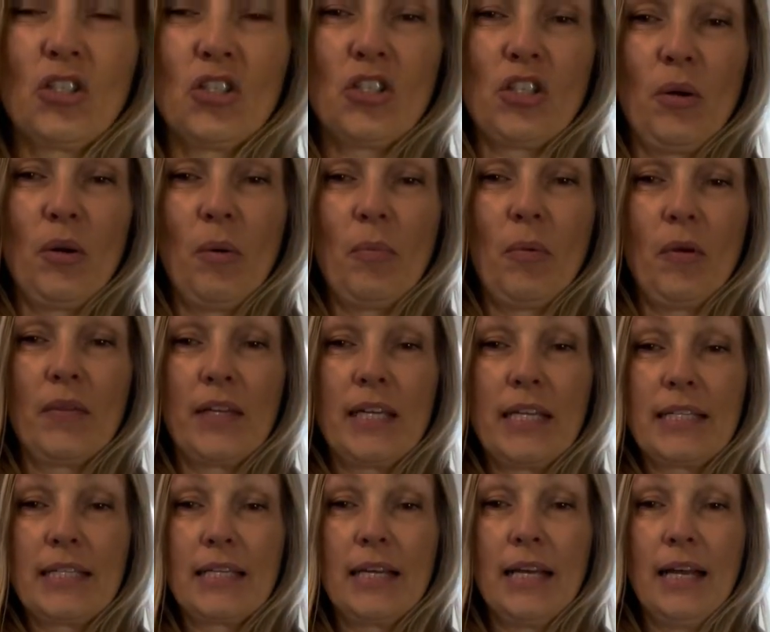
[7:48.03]
show up on
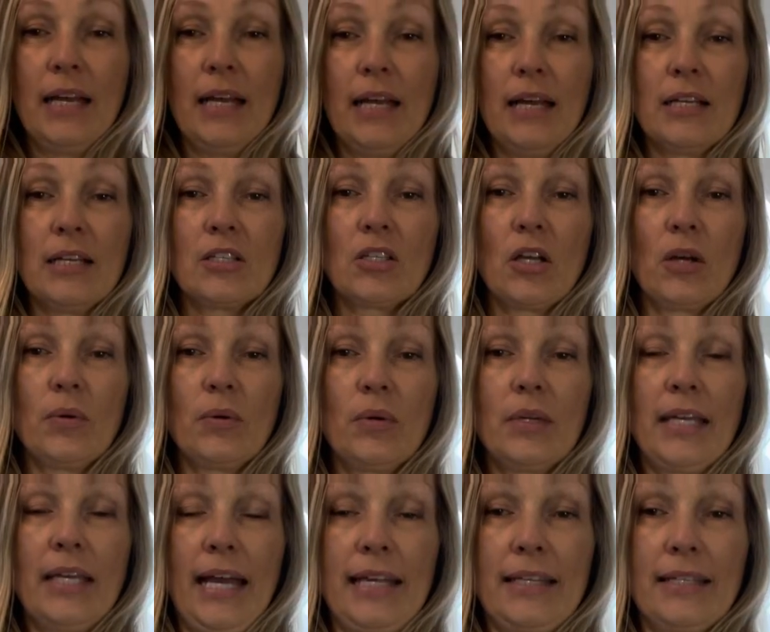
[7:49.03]
these. So
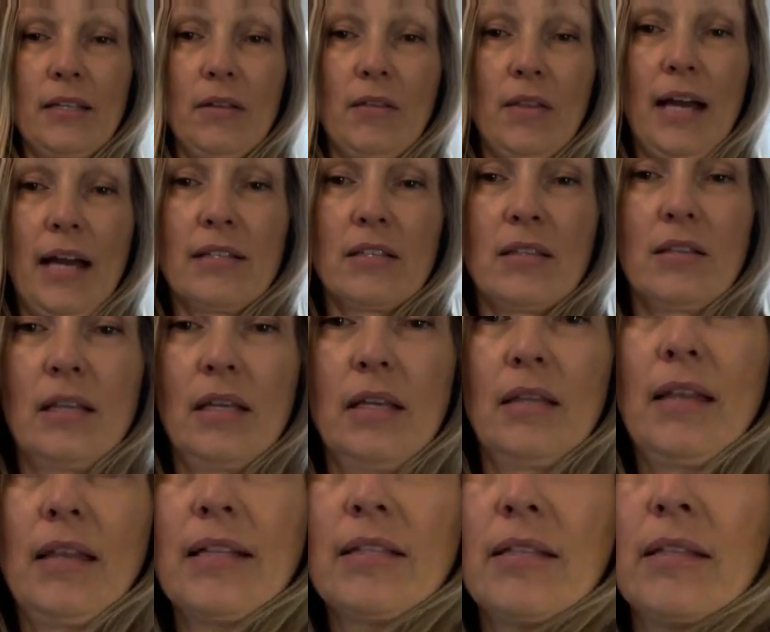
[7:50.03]
yes, so that's the
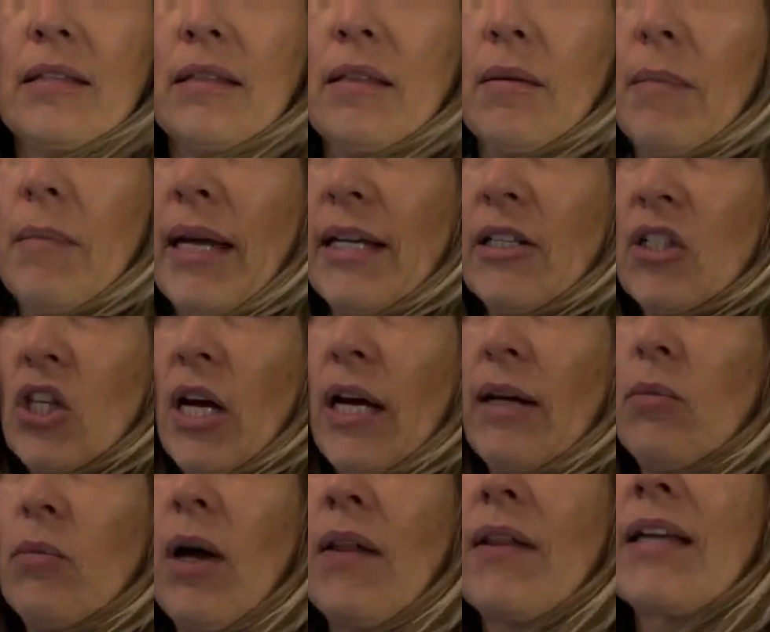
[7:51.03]
main change.
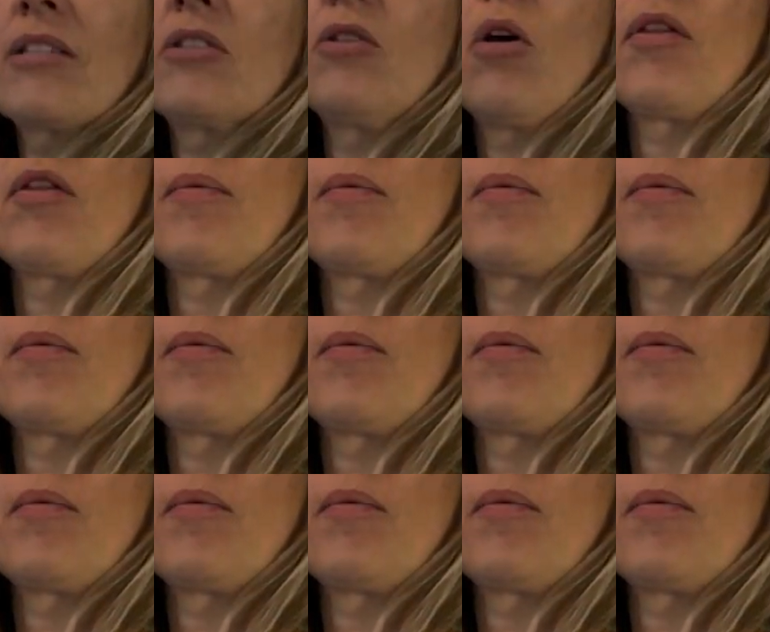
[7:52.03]
Well, that's not the